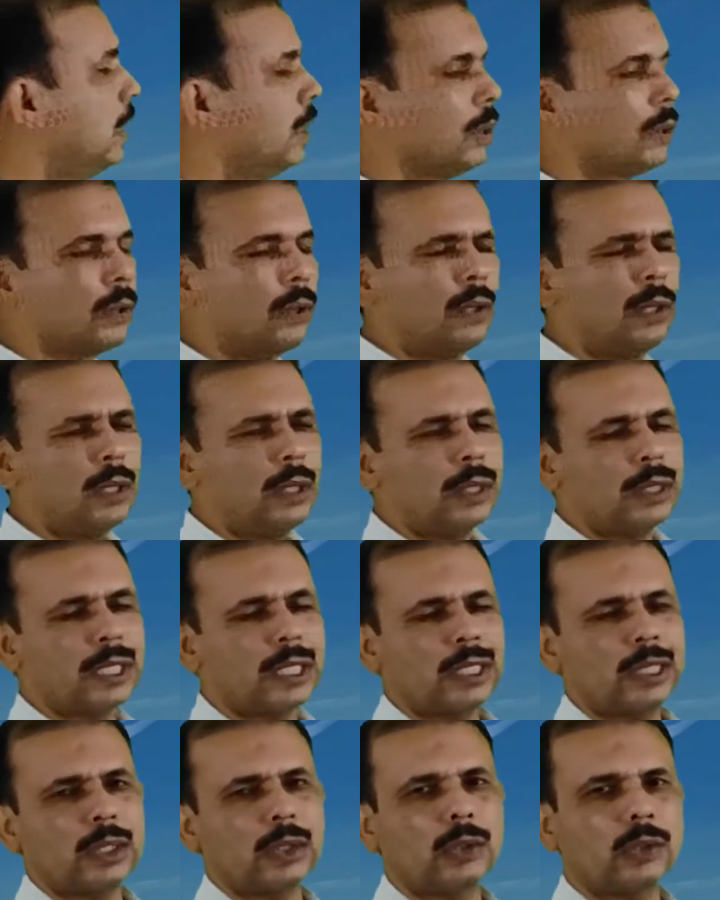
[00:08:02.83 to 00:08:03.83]
So
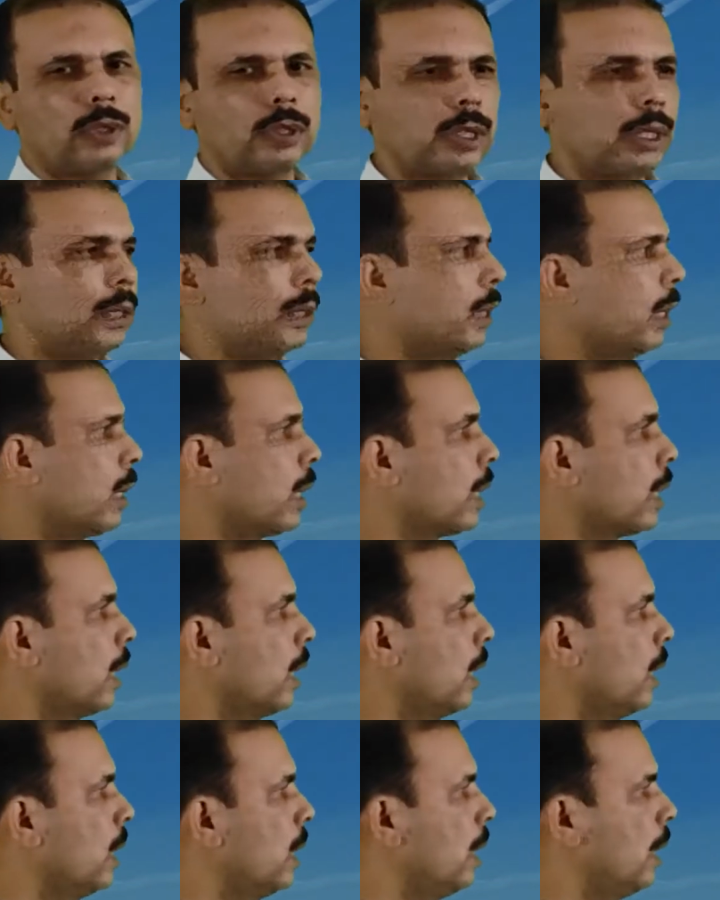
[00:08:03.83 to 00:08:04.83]
such questions are
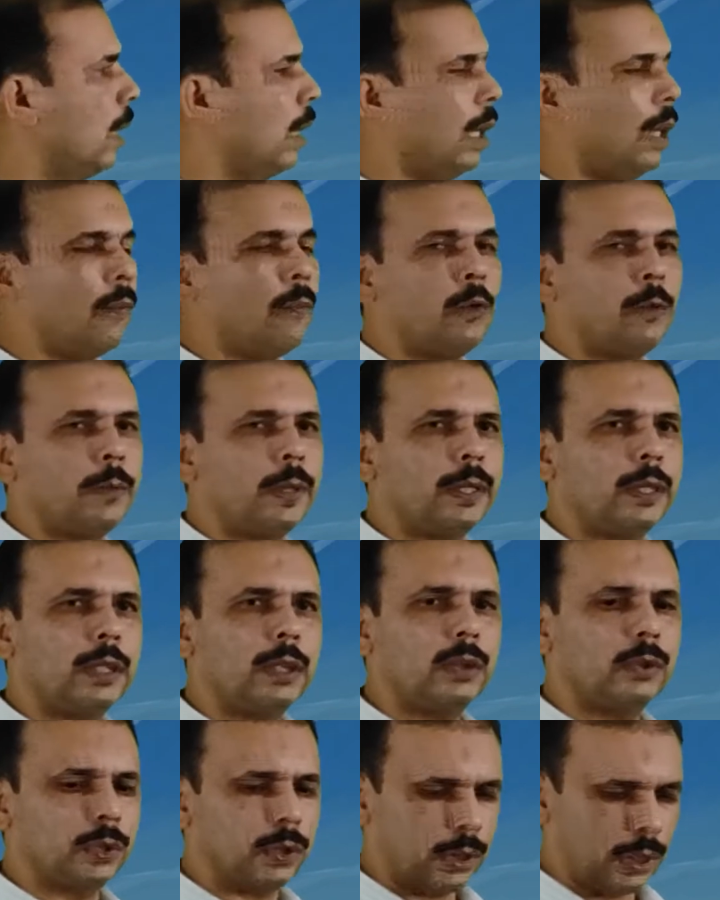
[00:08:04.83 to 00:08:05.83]
called
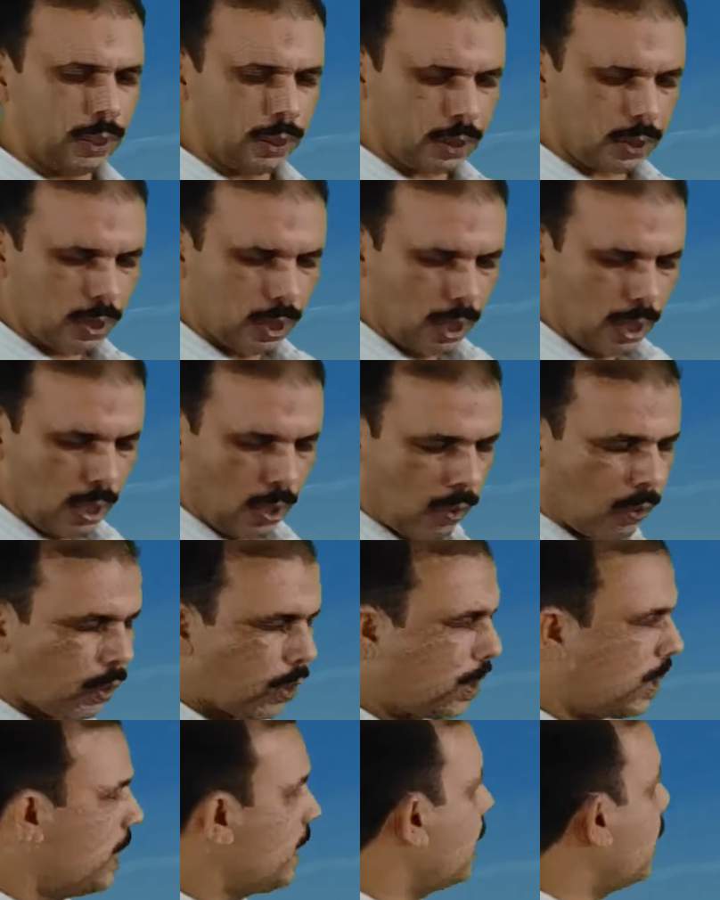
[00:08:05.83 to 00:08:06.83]
informative questions, or
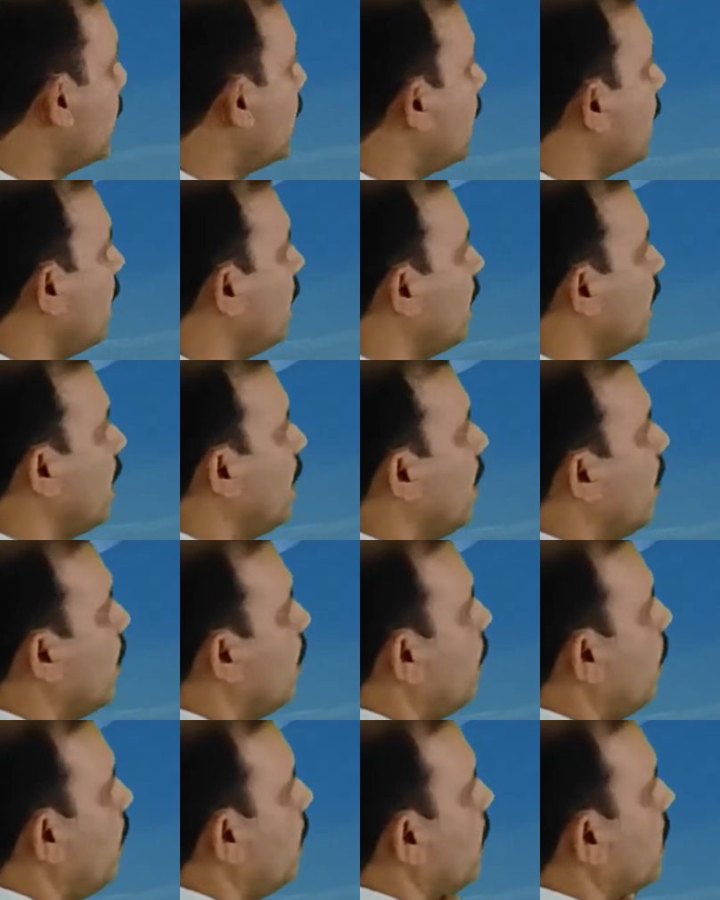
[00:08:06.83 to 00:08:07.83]
generally
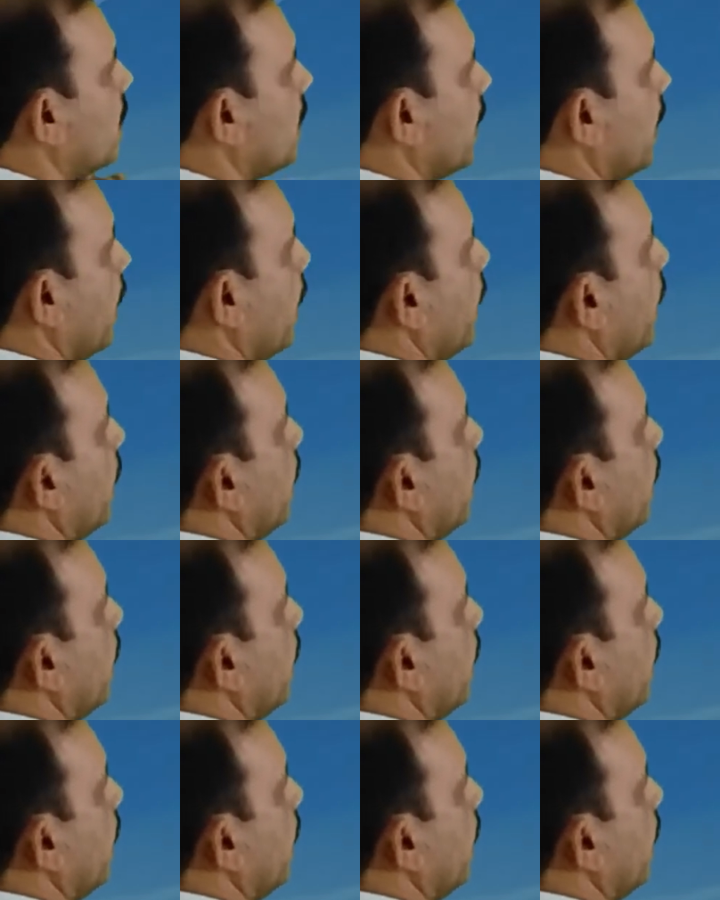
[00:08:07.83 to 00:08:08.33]
we say